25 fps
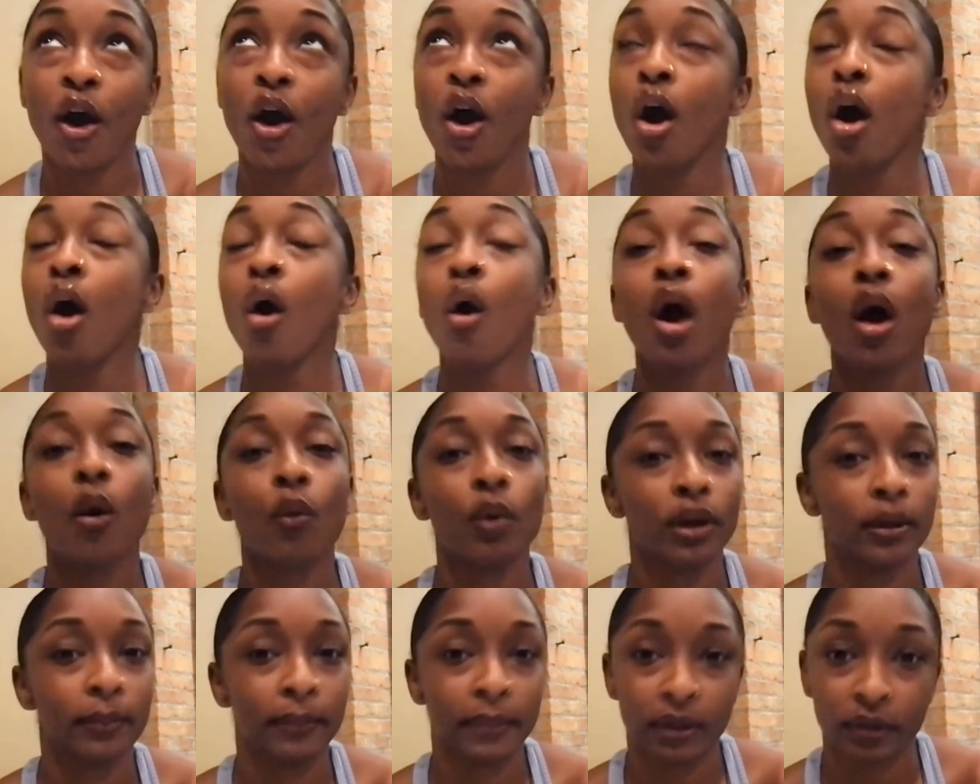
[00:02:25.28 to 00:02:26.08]
oh, I
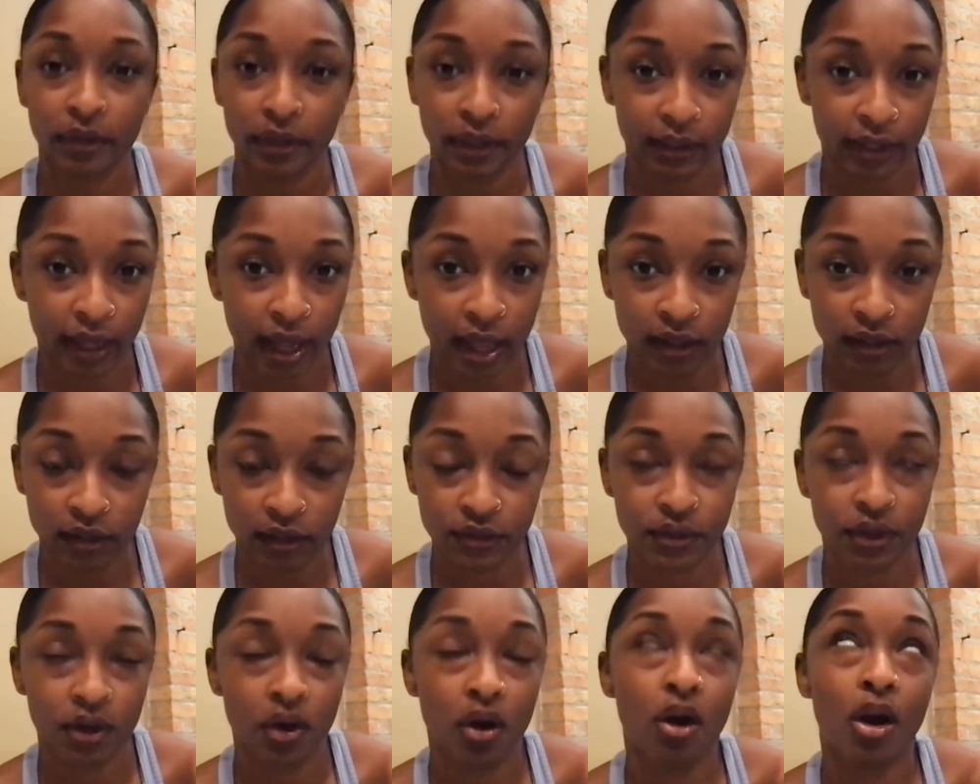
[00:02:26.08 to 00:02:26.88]
want $1 million,
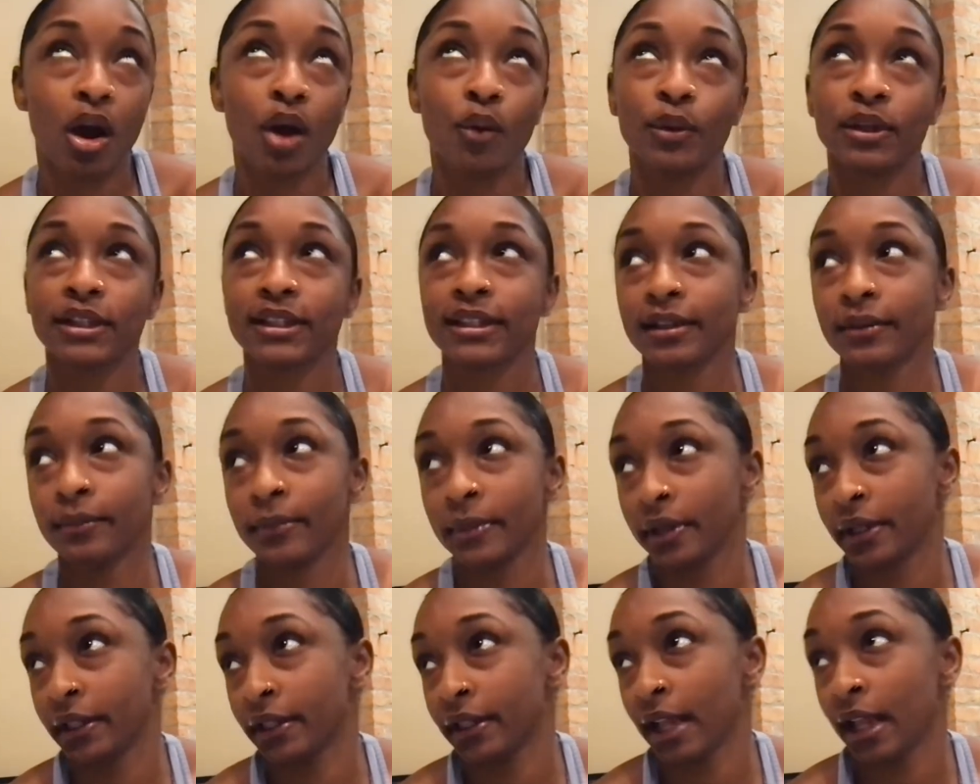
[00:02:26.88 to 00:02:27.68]
or oh, I want $10
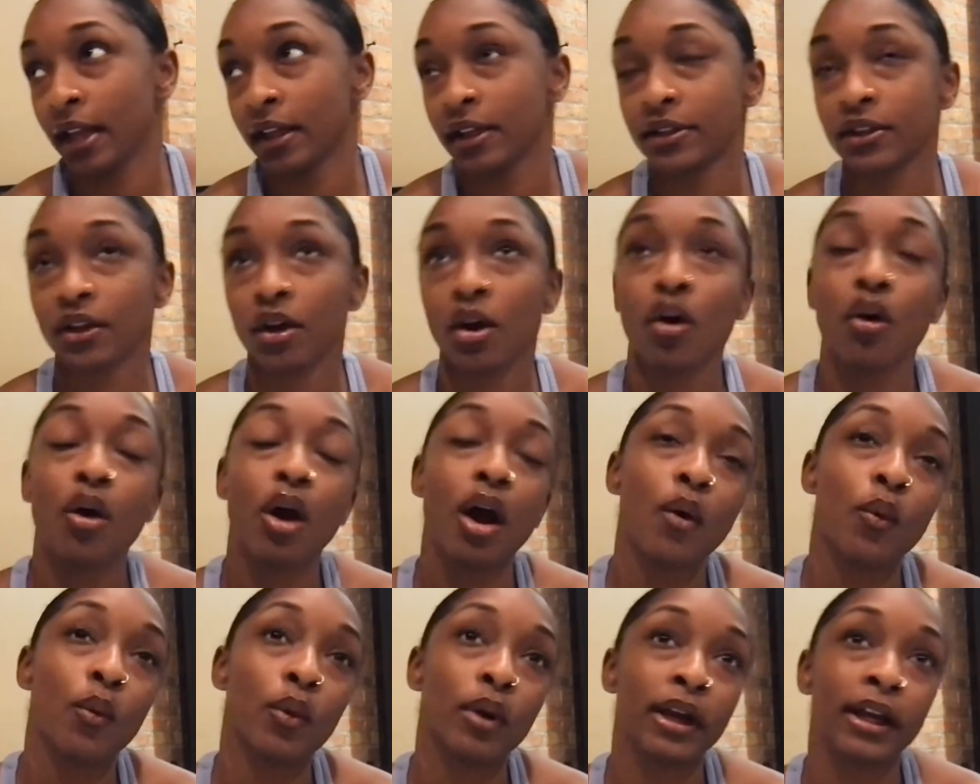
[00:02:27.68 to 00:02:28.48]
million, or oh,
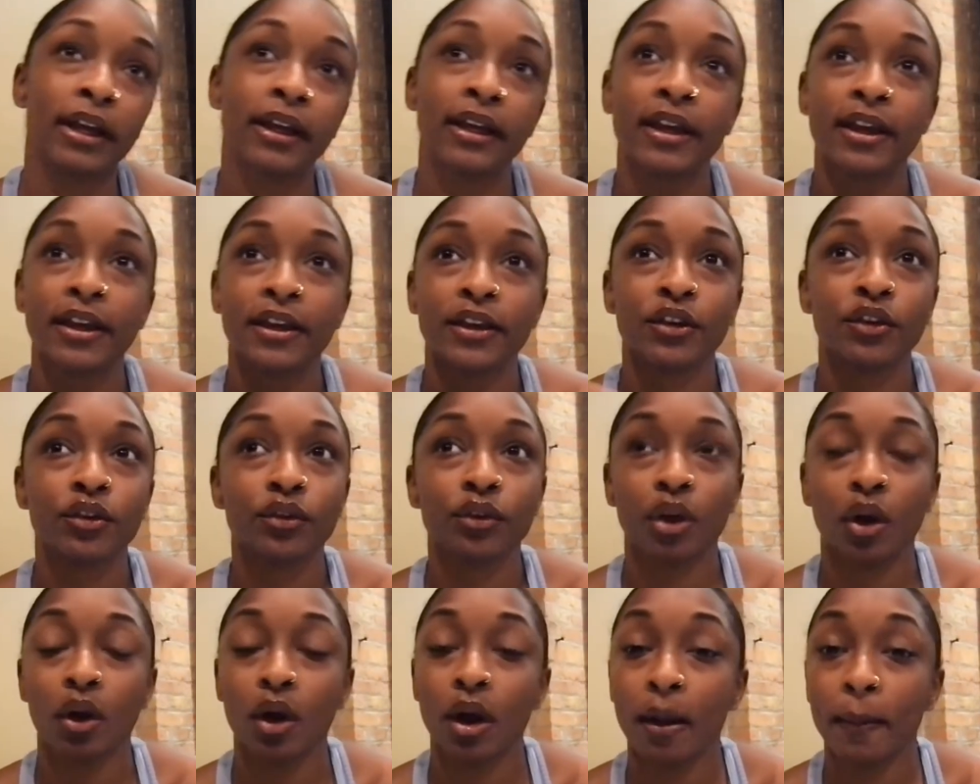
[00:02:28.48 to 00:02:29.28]
I want,
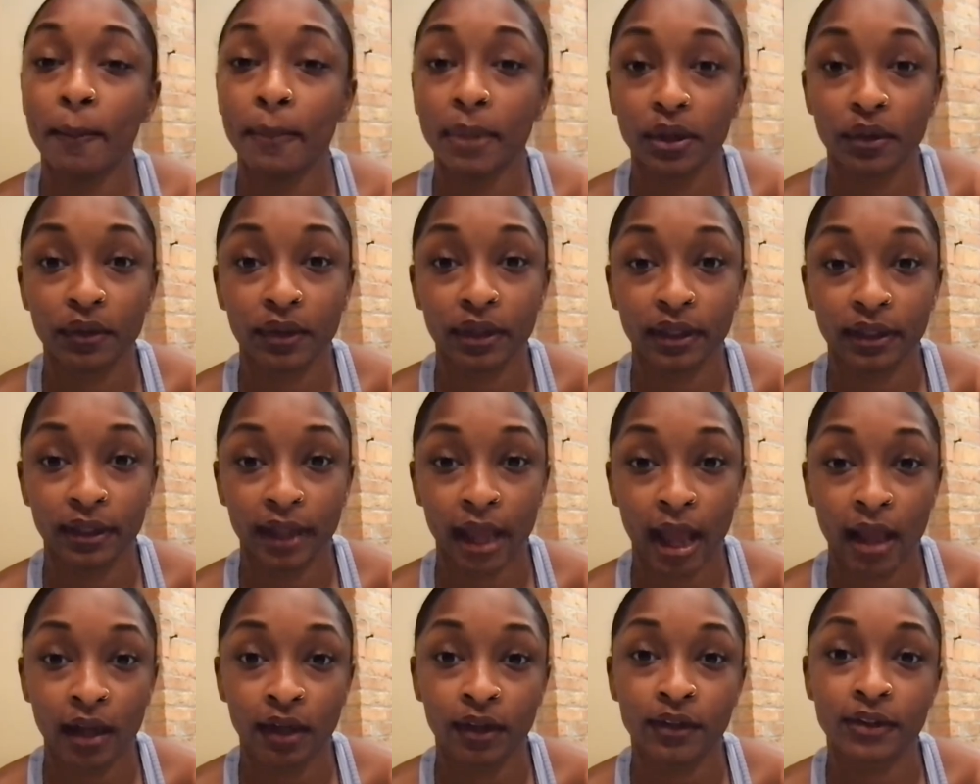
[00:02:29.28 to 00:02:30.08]
$1
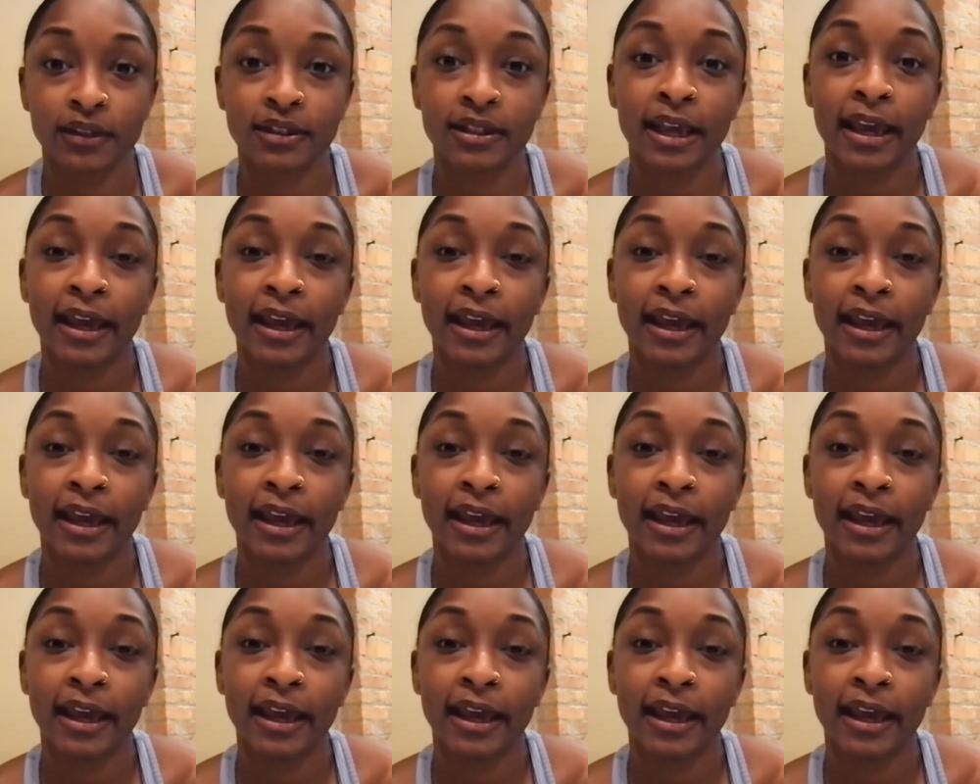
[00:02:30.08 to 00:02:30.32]
billion.